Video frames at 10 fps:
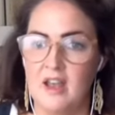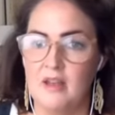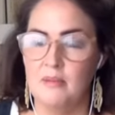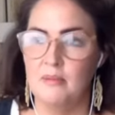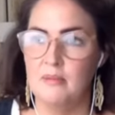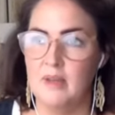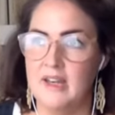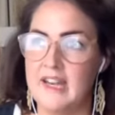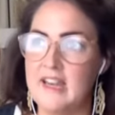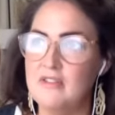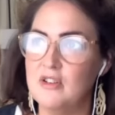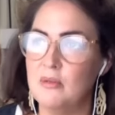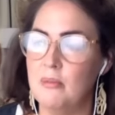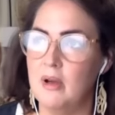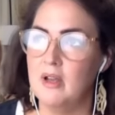Um and even
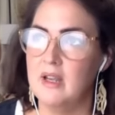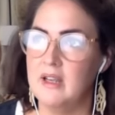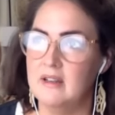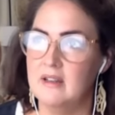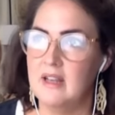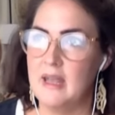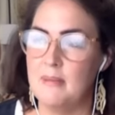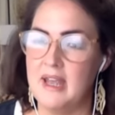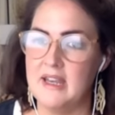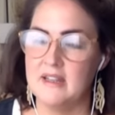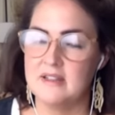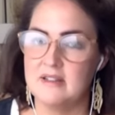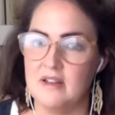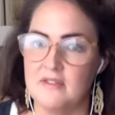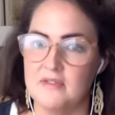on my MA
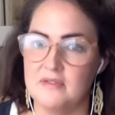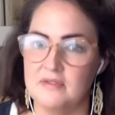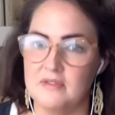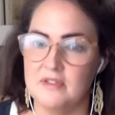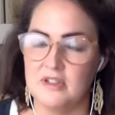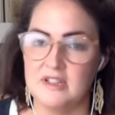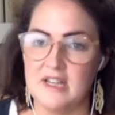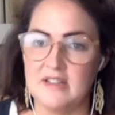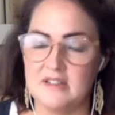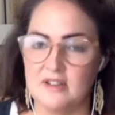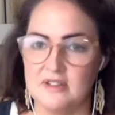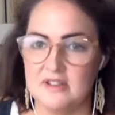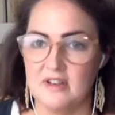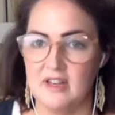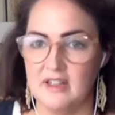of doing textile
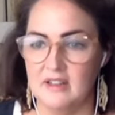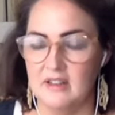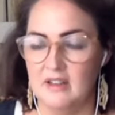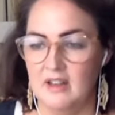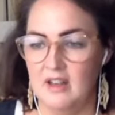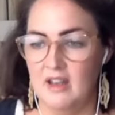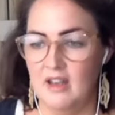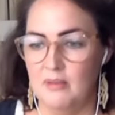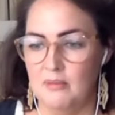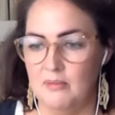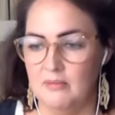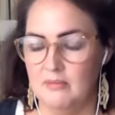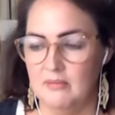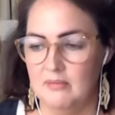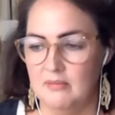design um
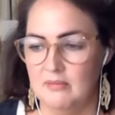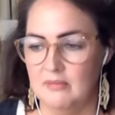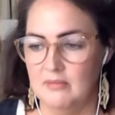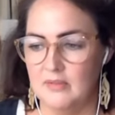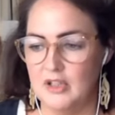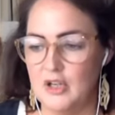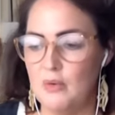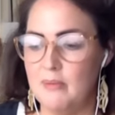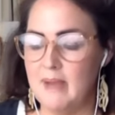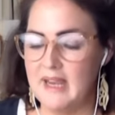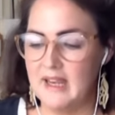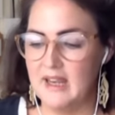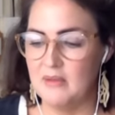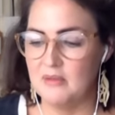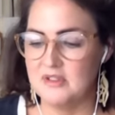you were made
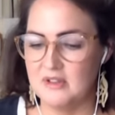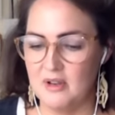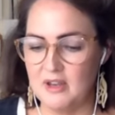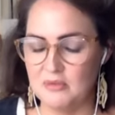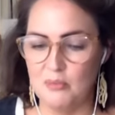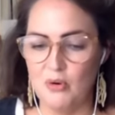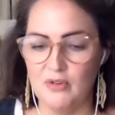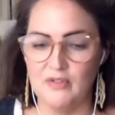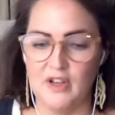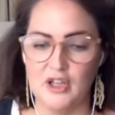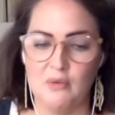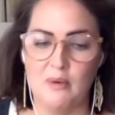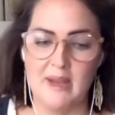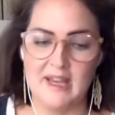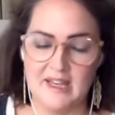it was it was more of a you
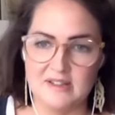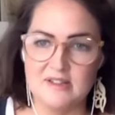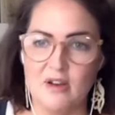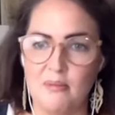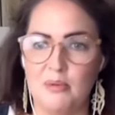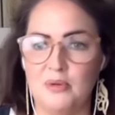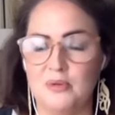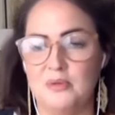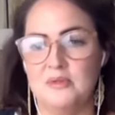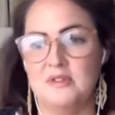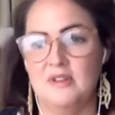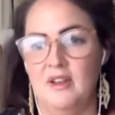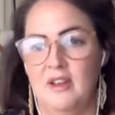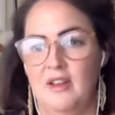were making samples